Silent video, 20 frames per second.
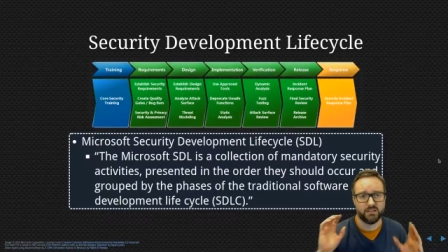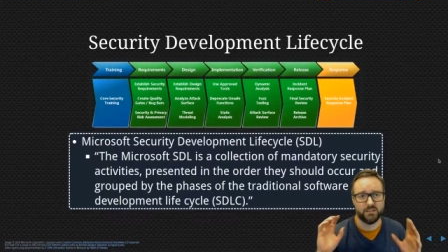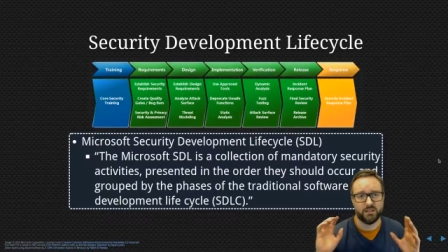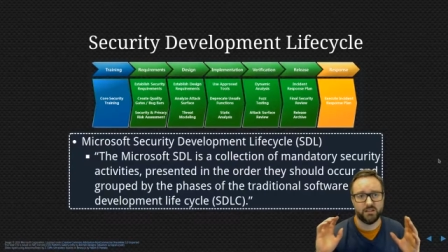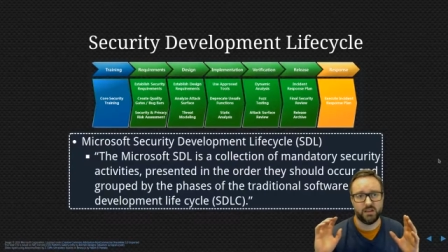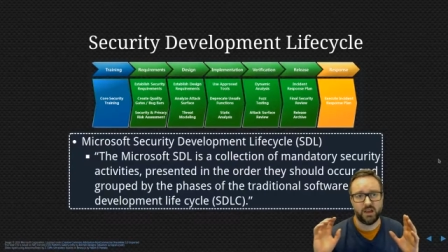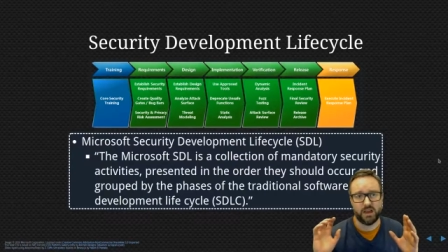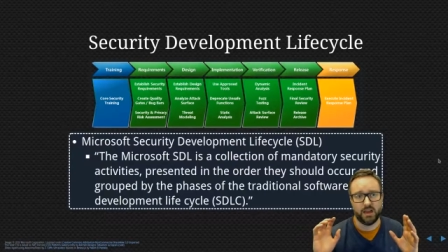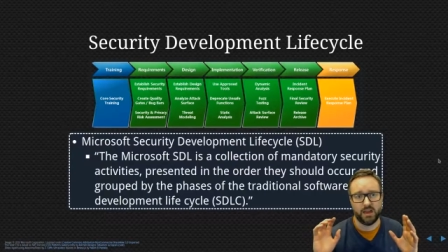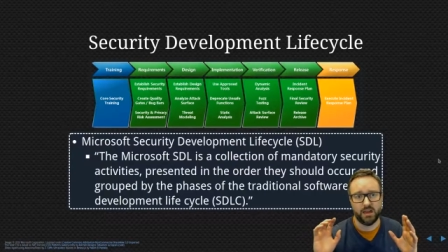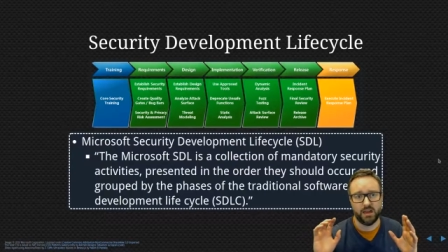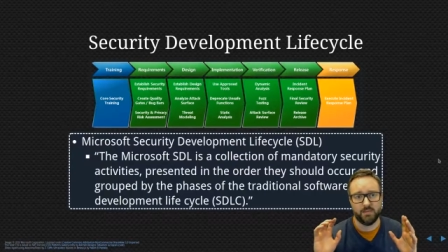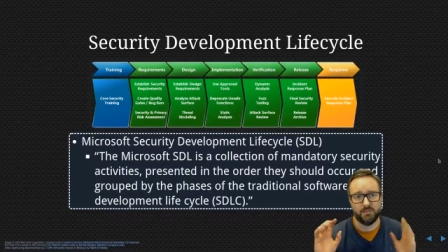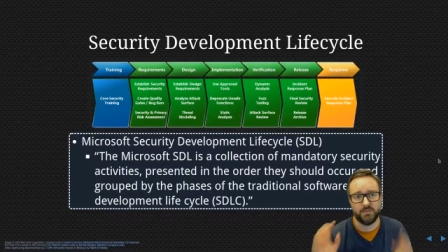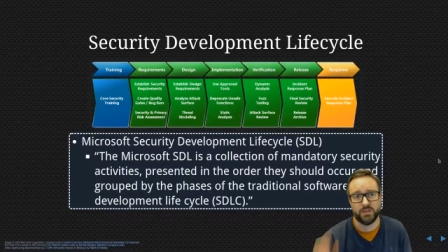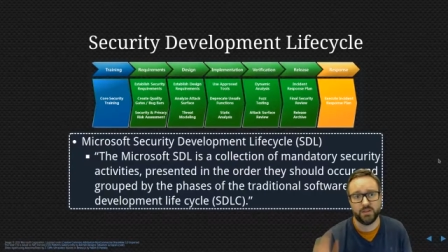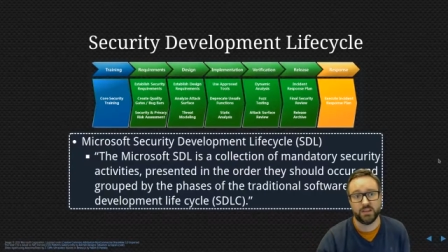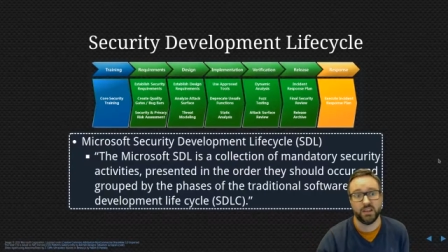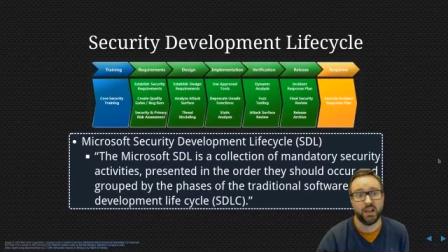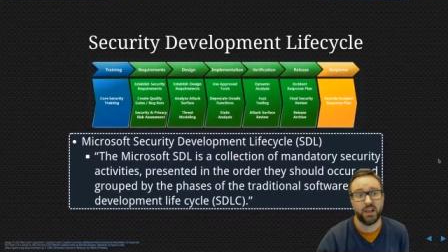um,
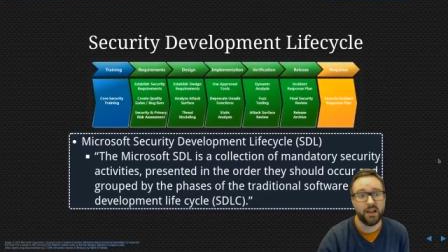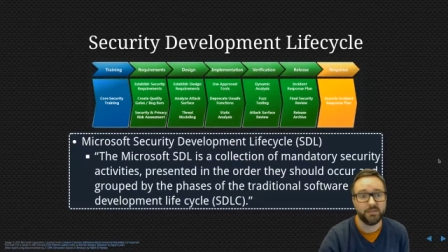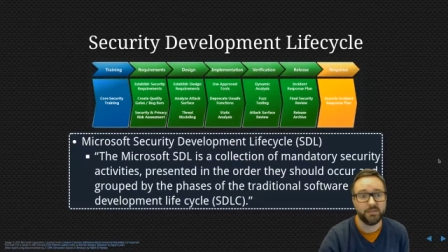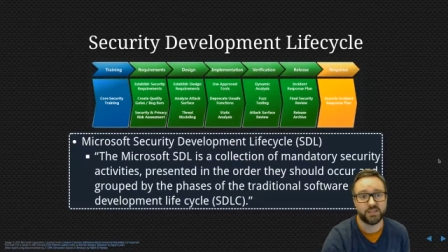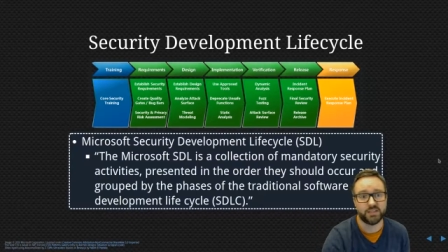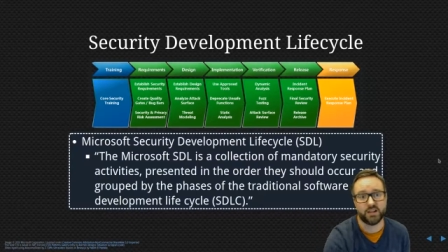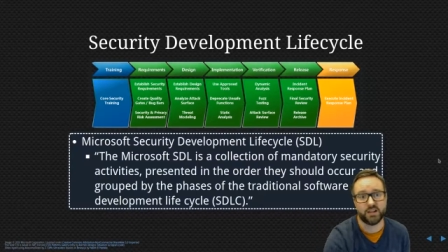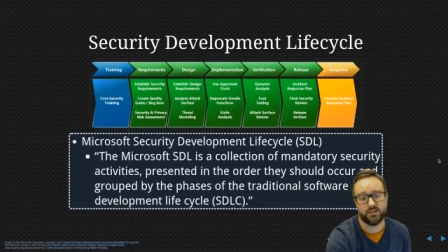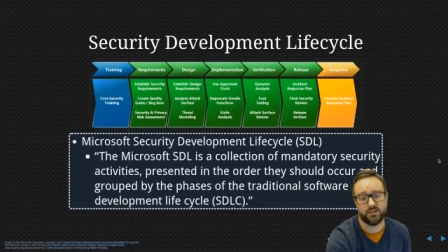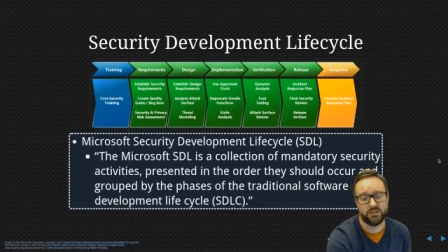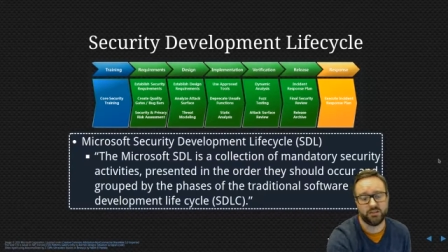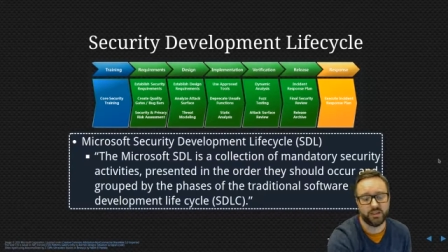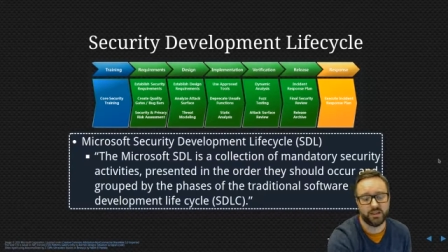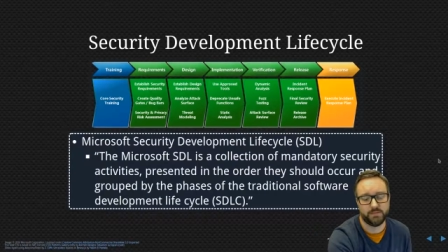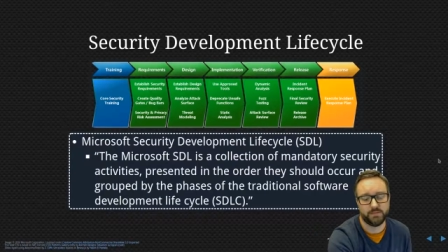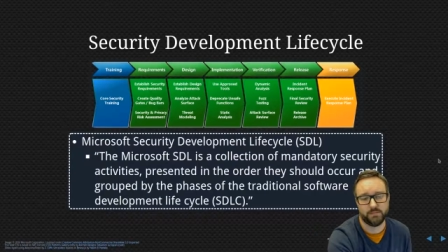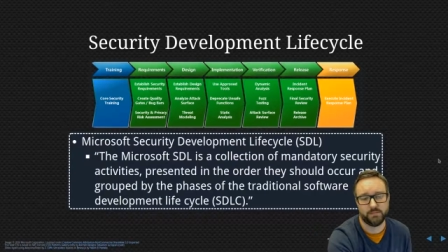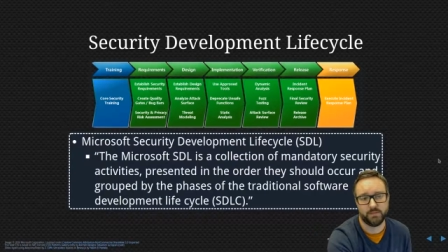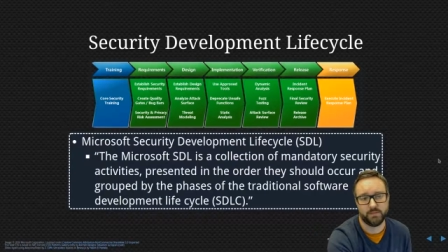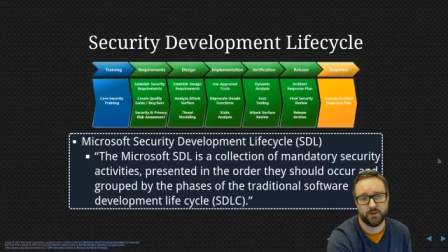life cycle that they
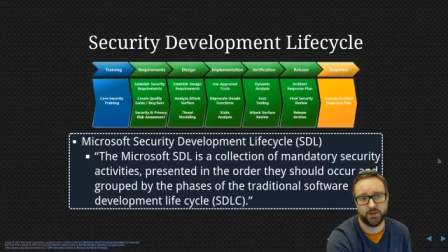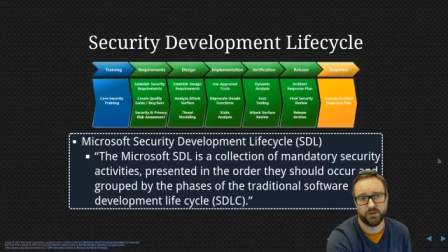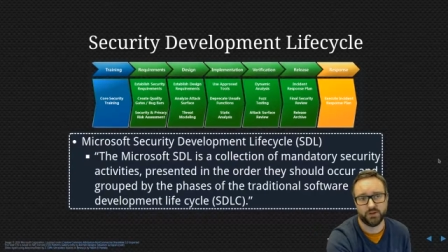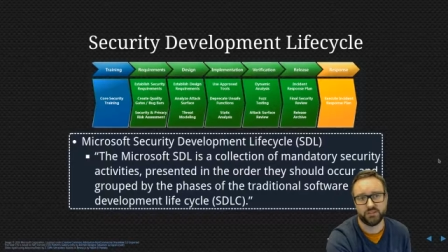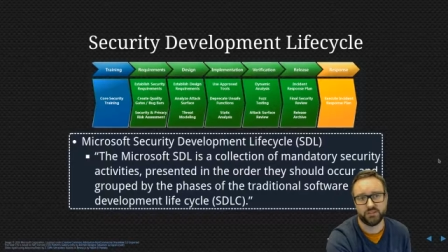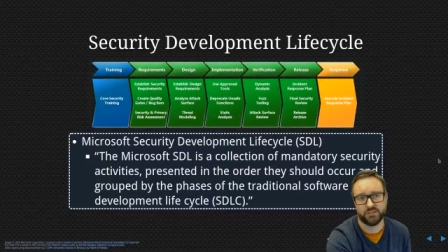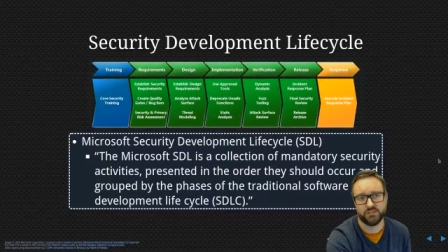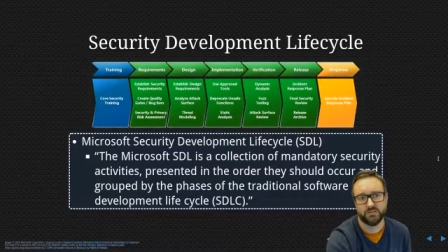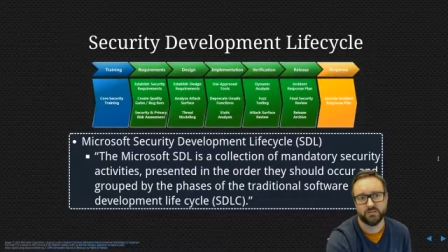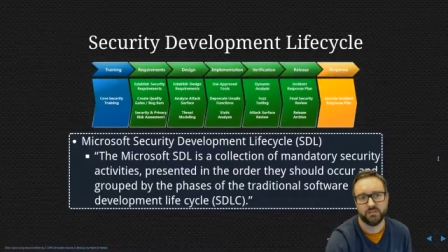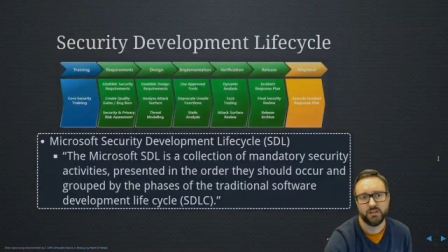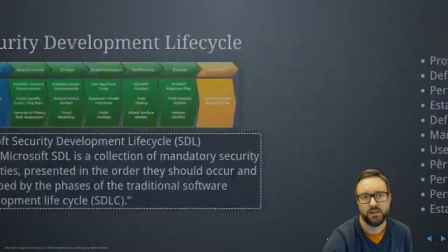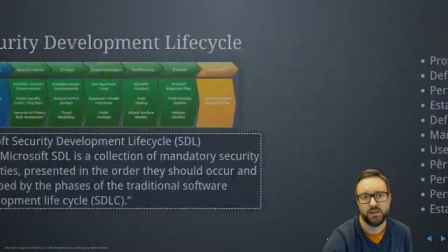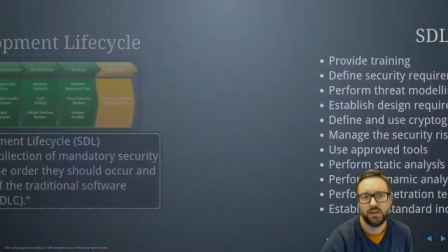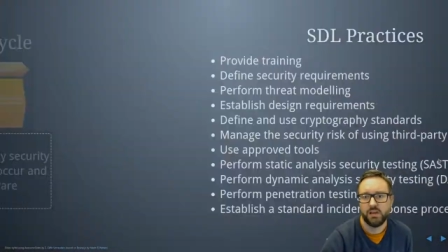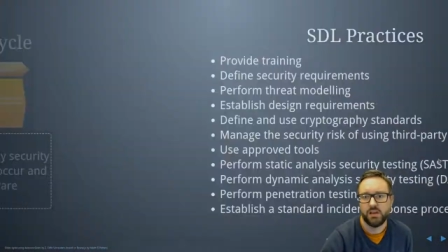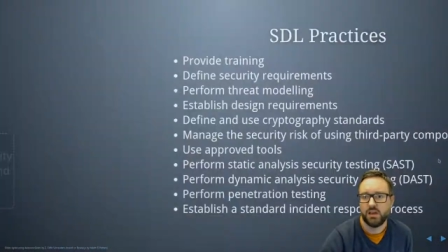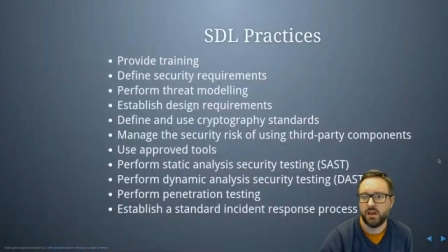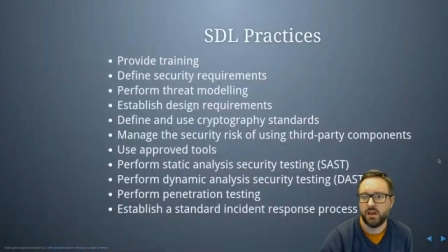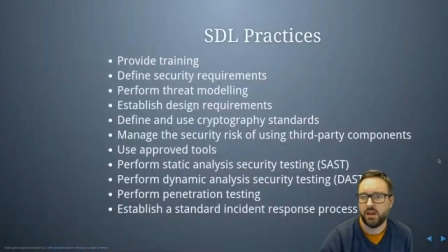proposed,
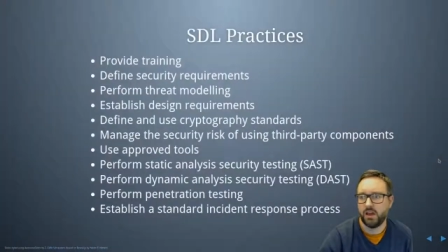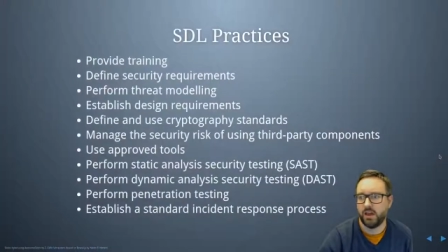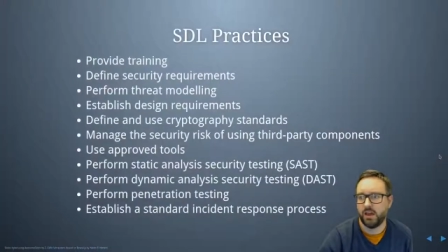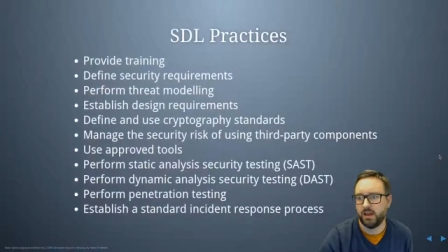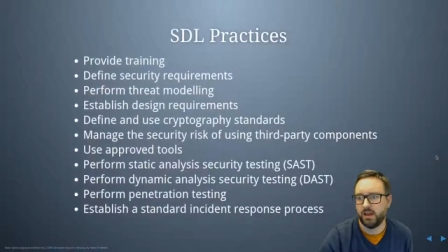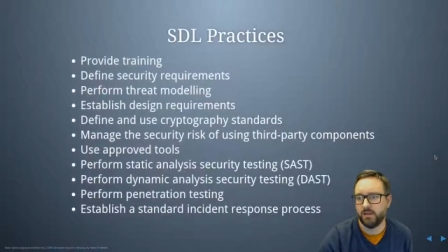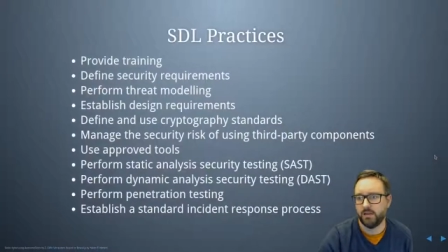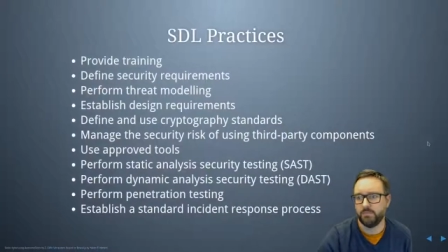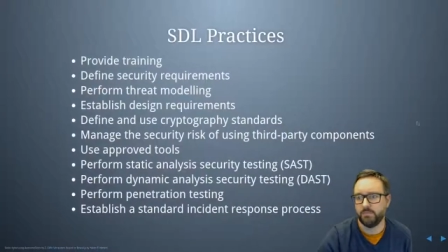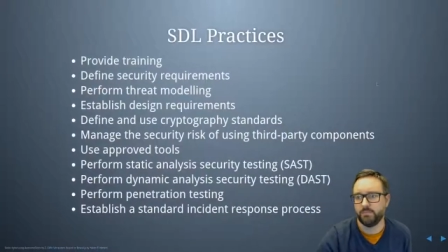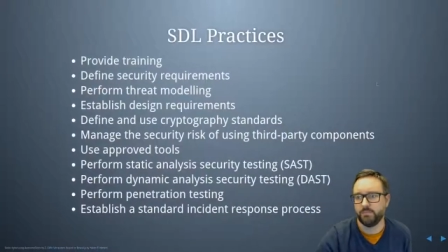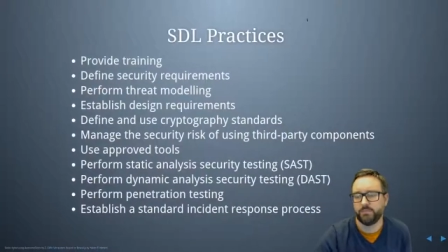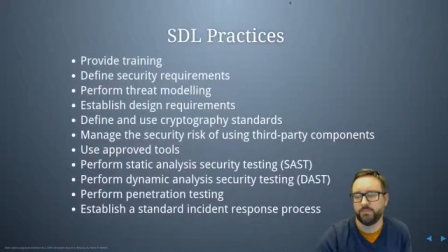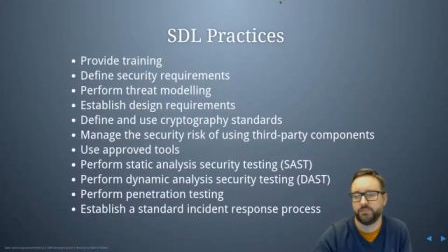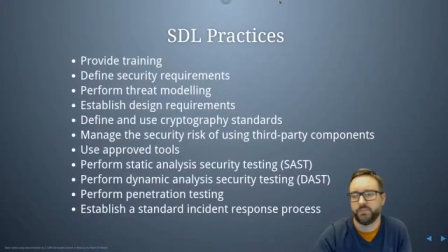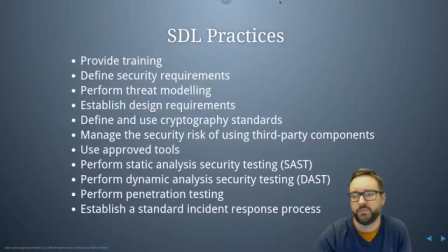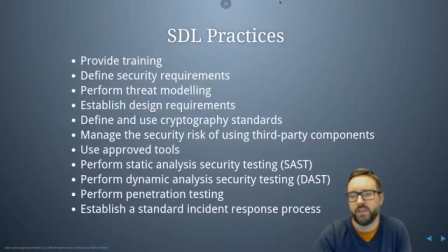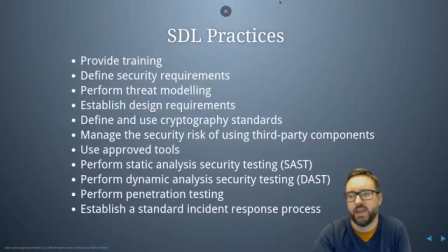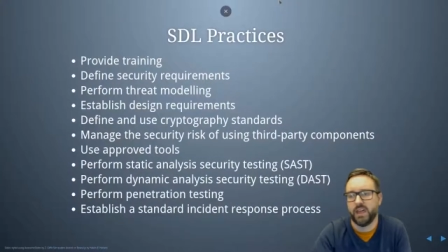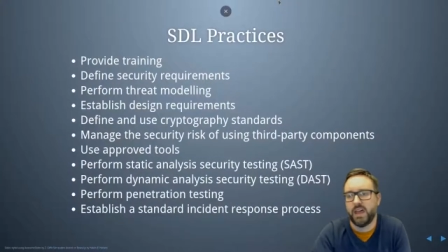um,
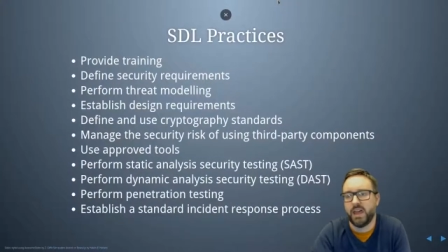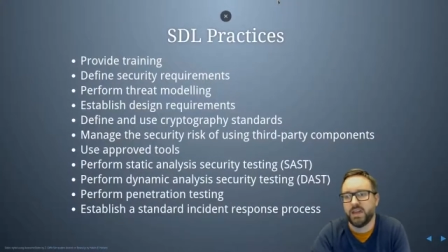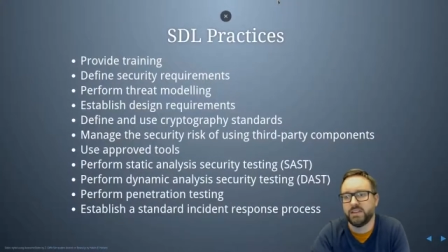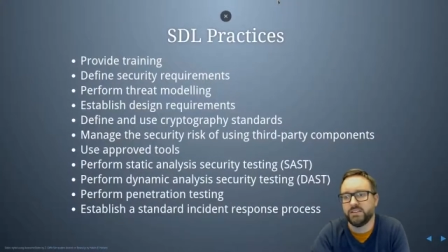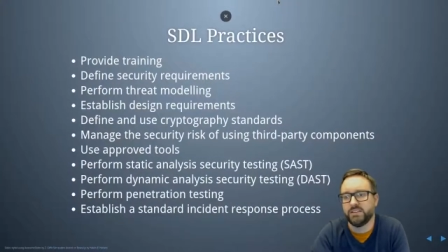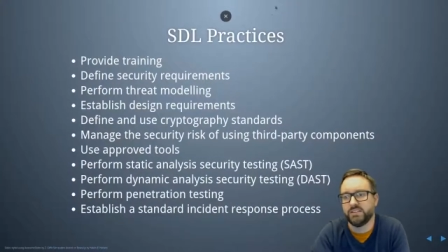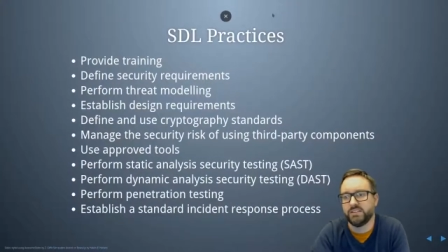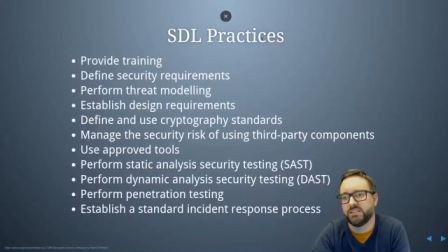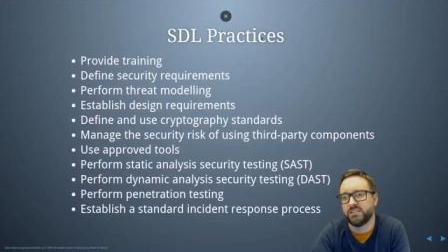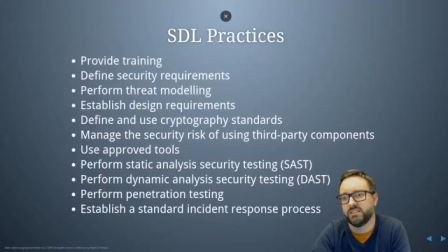and